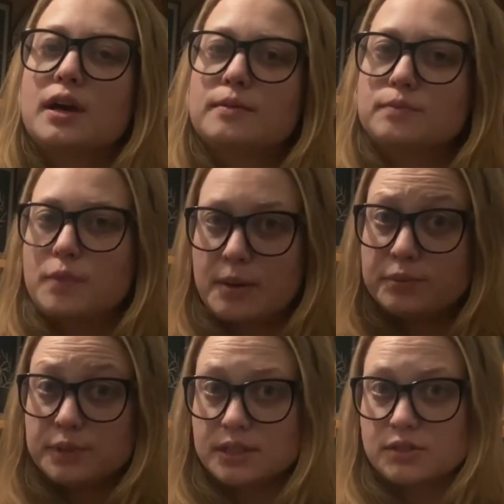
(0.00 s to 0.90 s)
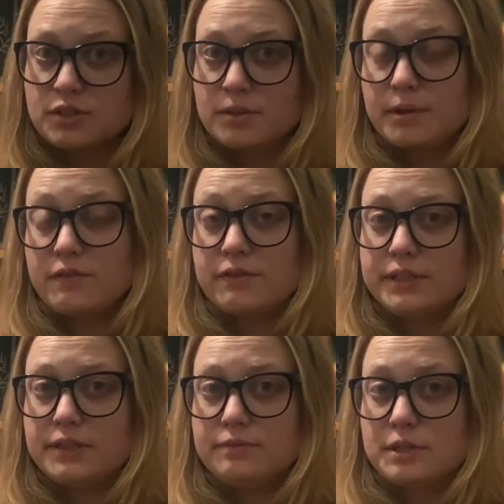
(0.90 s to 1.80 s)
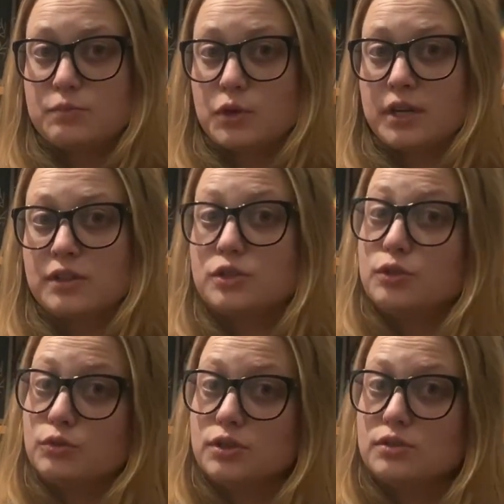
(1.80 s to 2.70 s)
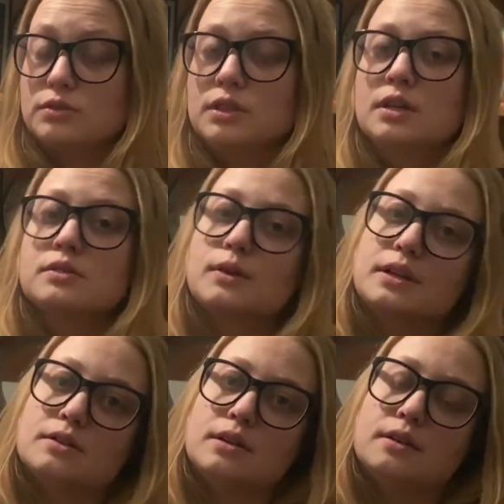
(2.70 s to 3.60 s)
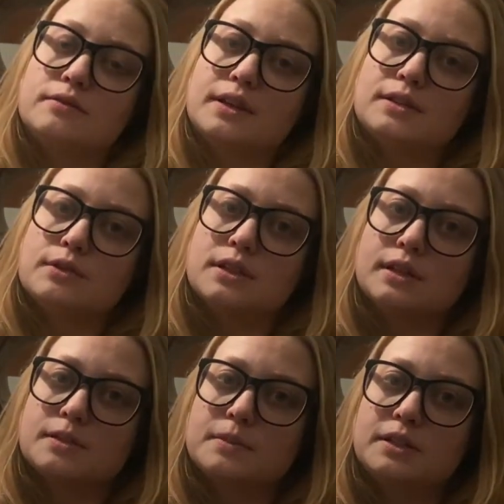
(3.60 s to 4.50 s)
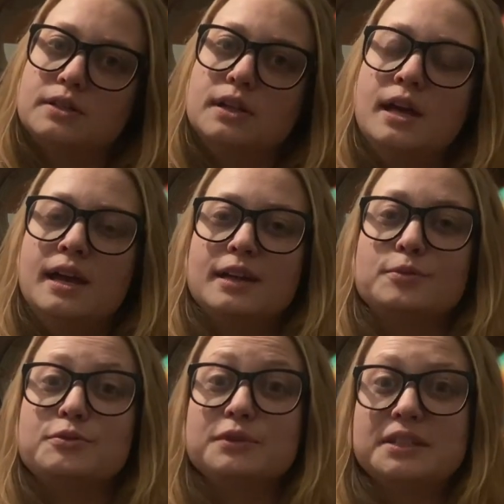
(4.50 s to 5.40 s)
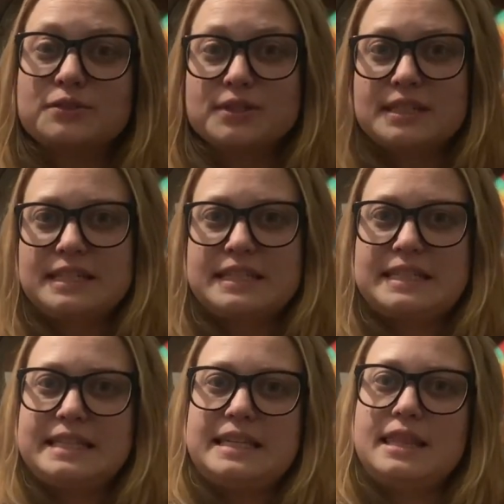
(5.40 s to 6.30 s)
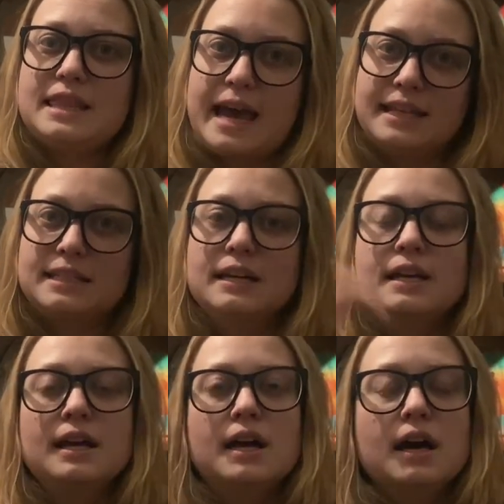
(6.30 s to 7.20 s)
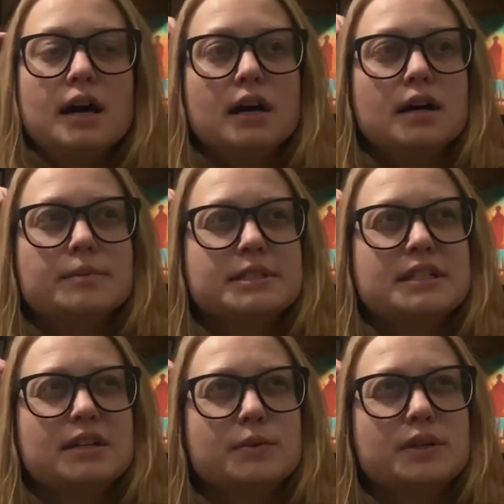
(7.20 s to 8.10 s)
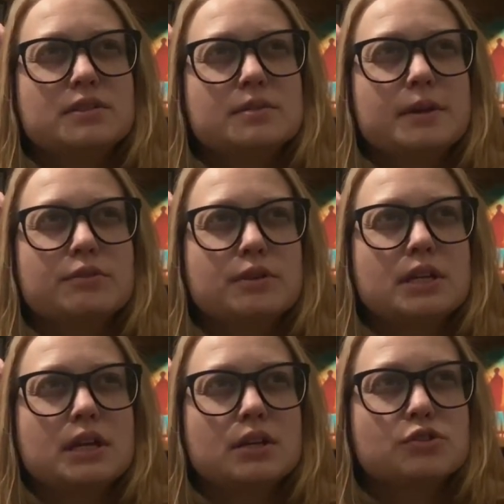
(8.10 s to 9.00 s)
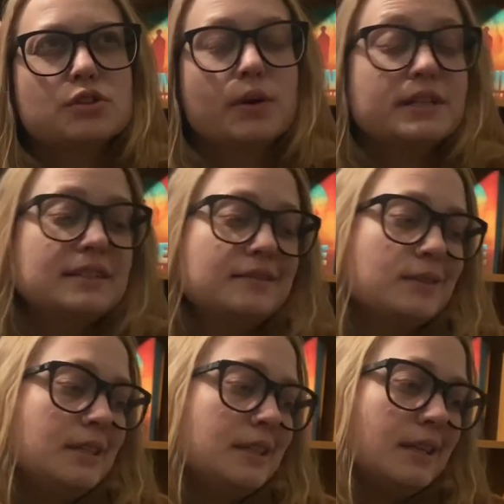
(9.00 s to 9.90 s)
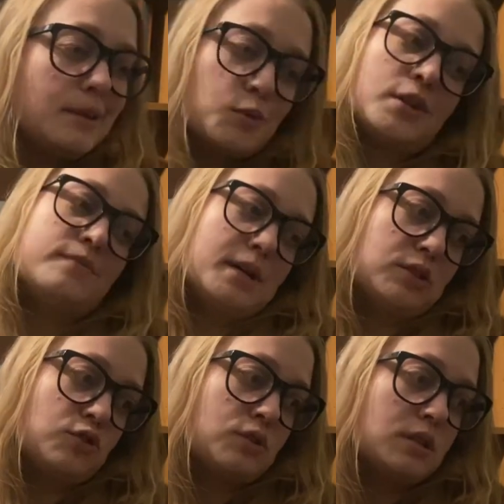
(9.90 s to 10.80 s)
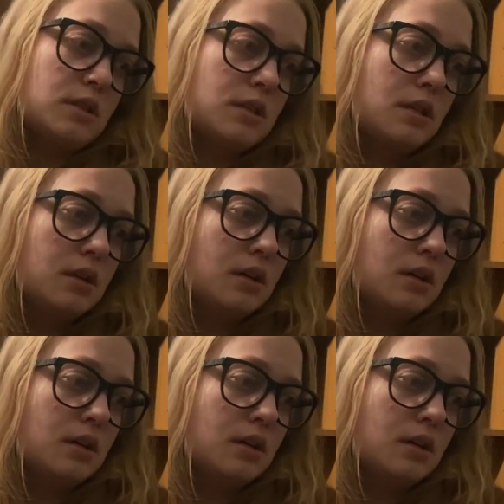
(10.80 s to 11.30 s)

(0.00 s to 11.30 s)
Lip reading: I'm probably going to start my reread of Mistborn Era 2 soon, so I can finally read The Lost Metal. It'll be really interesting to see that. Let's see here. What else am I reading? So I didn't read any more of Monstress.